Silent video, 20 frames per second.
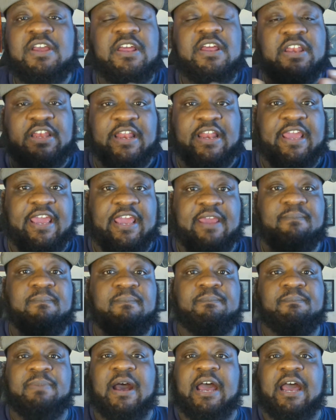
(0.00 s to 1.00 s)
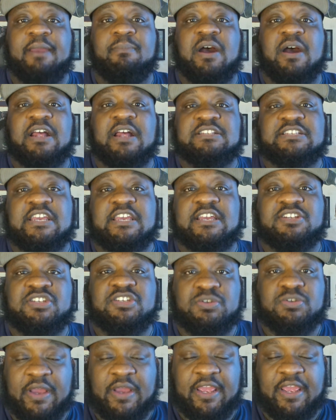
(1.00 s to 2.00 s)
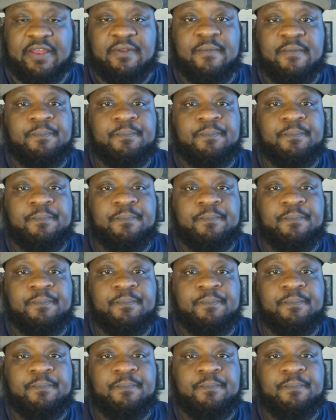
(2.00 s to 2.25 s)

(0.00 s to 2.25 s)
led by Montez Sweat.